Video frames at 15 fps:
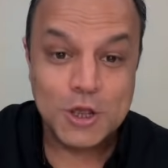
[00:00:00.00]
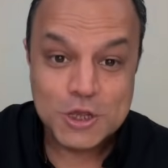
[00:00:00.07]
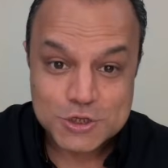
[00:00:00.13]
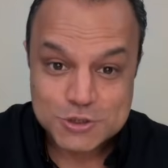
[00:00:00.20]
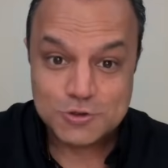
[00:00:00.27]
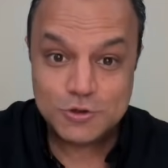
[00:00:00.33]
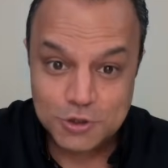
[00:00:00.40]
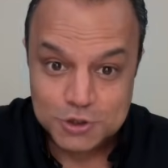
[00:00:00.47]

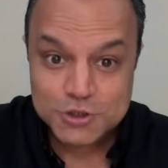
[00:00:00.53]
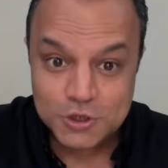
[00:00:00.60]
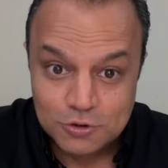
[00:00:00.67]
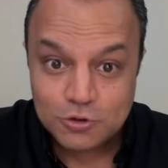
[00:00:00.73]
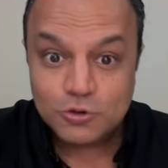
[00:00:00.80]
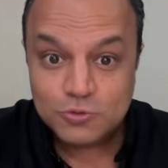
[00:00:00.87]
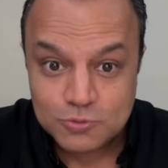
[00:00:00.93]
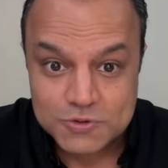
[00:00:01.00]
Solution
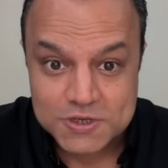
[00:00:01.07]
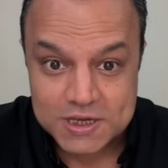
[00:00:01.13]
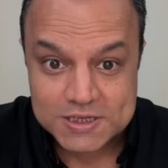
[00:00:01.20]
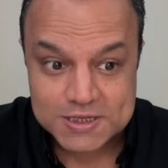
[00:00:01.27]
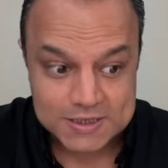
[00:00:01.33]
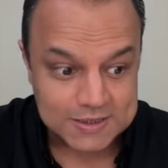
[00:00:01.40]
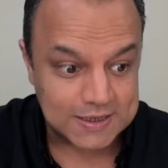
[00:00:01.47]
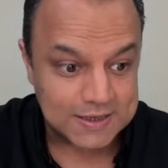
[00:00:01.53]
to dusri
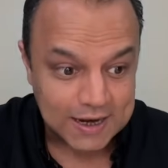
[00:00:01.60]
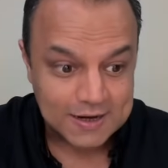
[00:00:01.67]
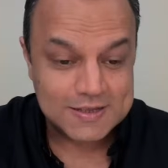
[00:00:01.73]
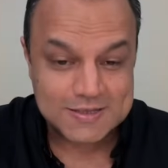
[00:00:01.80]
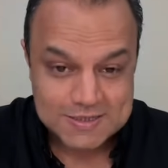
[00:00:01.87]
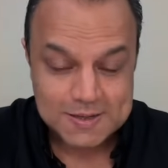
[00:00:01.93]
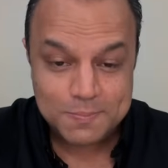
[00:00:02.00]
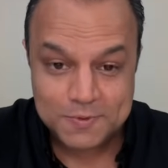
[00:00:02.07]
cheez hai. That is
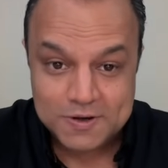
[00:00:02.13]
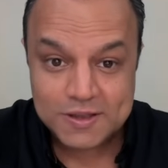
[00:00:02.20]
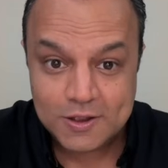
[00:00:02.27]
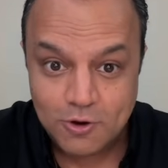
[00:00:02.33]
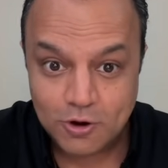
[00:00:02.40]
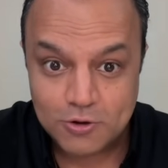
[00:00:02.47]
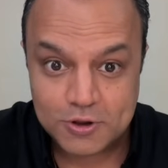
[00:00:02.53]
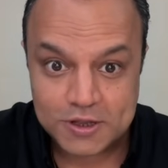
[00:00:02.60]
a separate
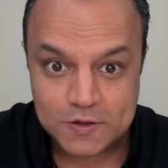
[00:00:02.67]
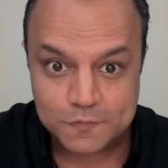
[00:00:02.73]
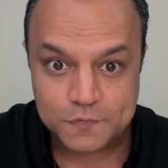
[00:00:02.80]
thing altogether.